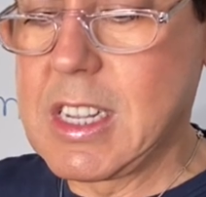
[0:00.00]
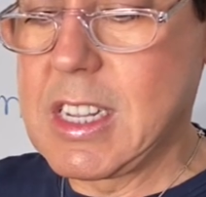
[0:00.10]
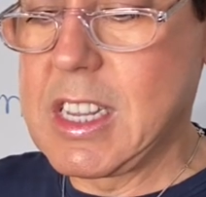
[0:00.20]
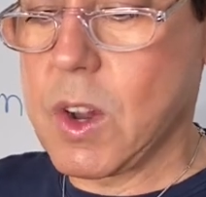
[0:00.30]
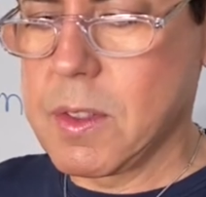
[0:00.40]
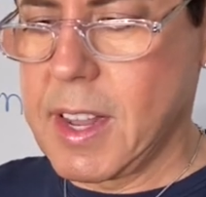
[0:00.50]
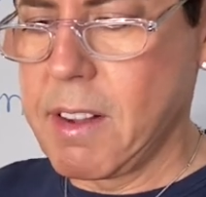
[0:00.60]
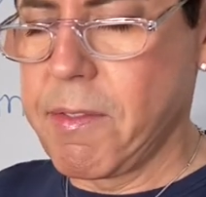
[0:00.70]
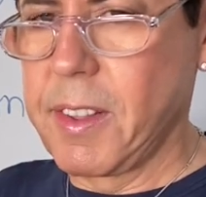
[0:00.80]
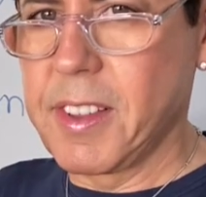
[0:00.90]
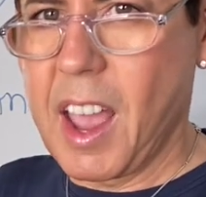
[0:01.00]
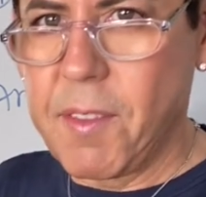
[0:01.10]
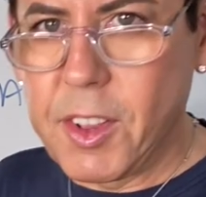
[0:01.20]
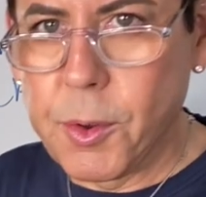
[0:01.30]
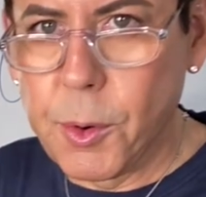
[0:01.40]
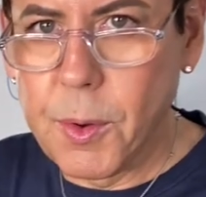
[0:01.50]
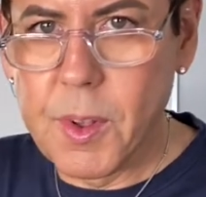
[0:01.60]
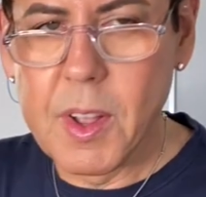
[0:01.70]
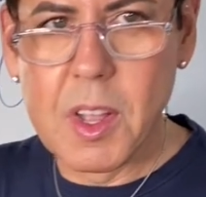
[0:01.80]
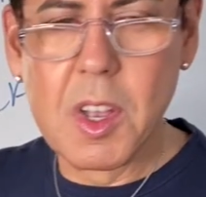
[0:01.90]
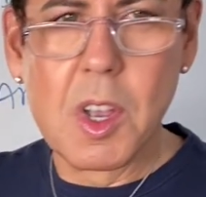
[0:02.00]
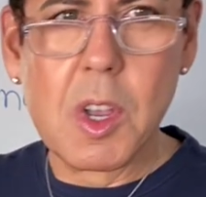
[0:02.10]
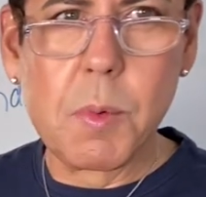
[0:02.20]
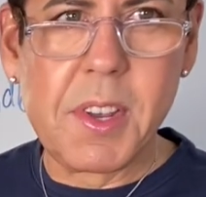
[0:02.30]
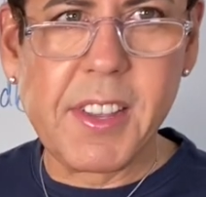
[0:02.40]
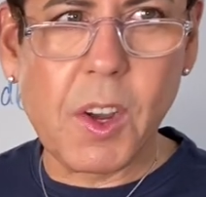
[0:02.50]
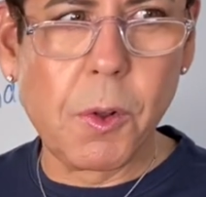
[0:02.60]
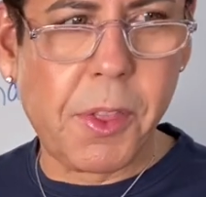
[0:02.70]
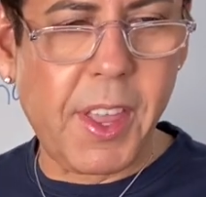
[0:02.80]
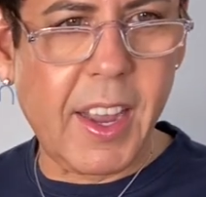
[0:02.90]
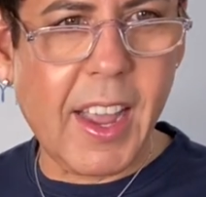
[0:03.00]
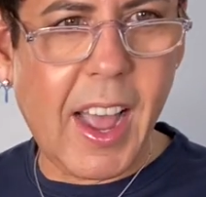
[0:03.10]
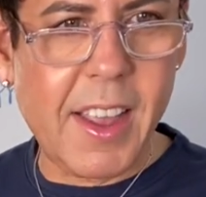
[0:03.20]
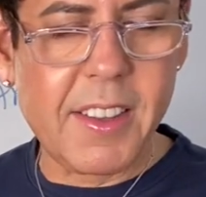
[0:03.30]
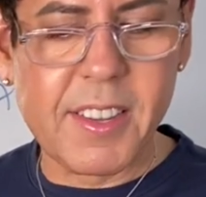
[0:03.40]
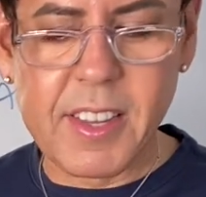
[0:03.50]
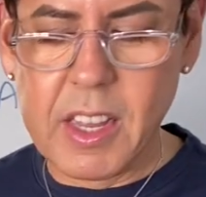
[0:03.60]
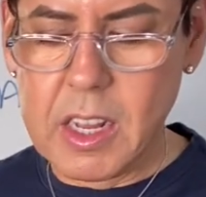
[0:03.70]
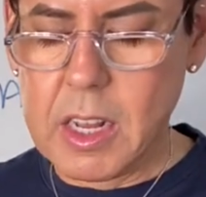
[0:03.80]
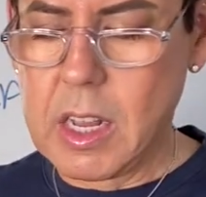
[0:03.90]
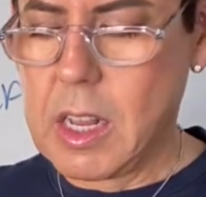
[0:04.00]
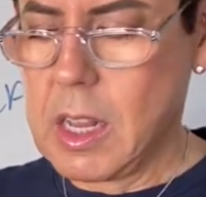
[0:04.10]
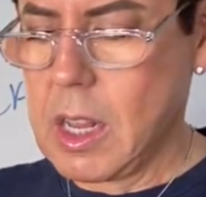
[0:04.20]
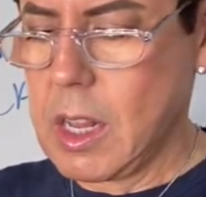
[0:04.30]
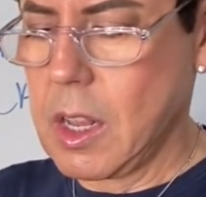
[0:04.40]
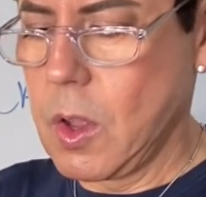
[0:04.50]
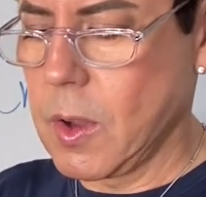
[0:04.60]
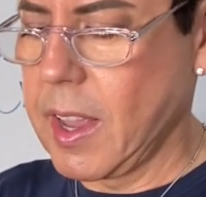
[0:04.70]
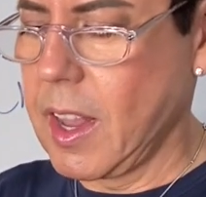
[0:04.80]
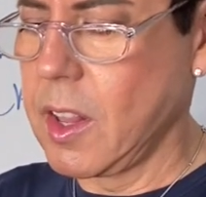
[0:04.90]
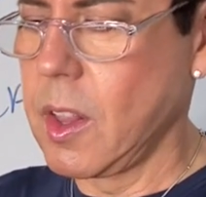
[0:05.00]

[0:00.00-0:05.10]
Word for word: The container feels heavy too, which is a good thing, guys. Okay.